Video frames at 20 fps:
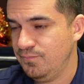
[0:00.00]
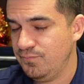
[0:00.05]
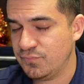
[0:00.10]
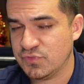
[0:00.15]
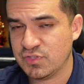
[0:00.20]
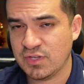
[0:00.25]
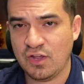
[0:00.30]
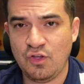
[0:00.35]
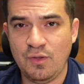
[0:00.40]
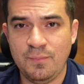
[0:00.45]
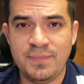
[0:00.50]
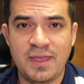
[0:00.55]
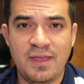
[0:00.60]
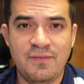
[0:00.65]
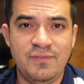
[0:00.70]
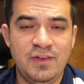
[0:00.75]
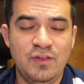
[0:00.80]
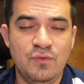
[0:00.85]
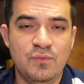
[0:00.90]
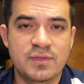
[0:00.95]
So I hope
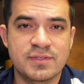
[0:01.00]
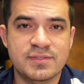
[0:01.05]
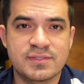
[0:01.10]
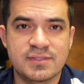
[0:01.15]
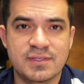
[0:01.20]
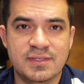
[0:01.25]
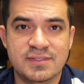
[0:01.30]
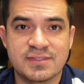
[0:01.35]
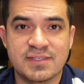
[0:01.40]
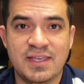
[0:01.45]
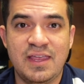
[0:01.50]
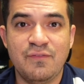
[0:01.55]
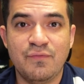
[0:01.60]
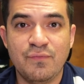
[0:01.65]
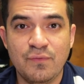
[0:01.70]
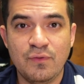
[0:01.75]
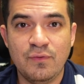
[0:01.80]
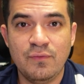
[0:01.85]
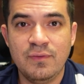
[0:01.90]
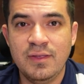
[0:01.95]
that video was
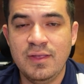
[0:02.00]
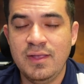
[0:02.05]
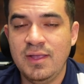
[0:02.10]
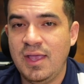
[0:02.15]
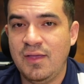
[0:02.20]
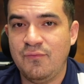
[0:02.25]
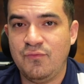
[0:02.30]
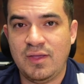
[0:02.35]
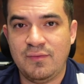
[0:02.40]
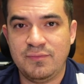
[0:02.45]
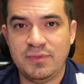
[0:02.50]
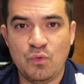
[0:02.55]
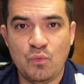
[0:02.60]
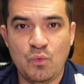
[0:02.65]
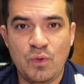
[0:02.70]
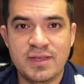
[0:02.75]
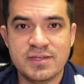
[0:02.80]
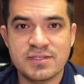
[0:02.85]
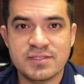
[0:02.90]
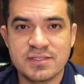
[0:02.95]
insightful. If you have any
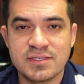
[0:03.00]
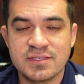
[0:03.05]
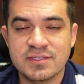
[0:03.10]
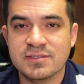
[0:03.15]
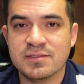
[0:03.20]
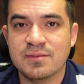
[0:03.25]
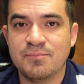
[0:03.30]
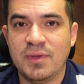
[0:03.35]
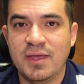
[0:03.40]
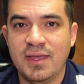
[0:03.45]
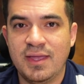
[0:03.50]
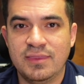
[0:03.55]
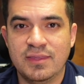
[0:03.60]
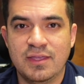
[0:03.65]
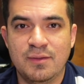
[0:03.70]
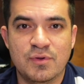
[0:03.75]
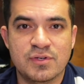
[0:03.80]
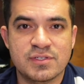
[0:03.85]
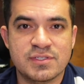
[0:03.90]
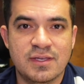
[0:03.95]
questions, my
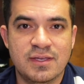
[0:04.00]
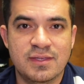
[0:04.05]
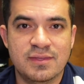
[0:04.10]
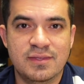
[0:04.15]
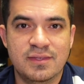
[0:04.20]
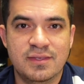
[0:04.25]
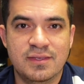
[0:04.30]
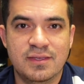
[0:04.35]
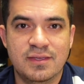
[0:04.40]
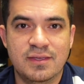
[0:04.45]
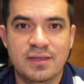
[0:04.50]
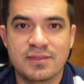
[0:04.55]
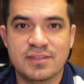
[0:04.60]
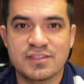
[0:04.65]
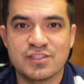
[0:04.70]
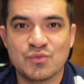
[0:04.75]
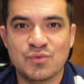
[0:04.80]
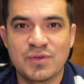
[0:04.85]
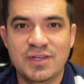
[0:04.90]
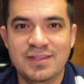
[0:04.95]
number's on the
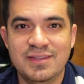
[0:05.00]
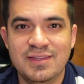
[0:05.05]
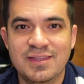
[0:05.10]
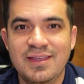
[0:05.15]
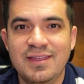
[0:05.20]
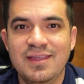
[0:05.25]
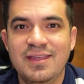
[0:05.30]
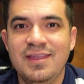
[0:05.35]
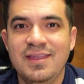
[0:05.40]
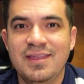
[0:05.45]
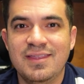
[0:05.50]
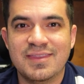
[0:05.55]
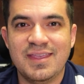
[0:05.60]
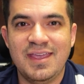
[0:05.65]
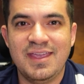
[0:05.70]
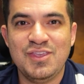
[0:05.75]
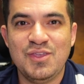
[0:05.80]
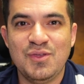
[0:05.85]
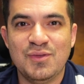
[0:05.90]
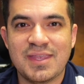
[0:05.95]
screen.
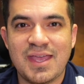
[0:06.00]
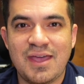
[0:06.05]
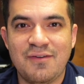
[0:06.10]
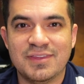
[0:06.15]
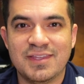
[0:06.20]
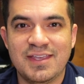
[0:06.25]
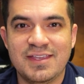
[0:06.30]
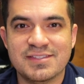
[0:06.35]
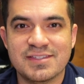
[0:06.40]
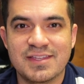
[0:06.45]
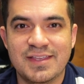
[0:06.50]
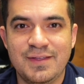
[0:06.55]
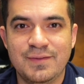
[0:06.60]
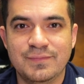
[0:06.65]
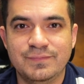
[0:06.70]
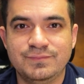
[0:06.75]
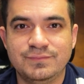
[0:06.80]
Thank you and have a nice day.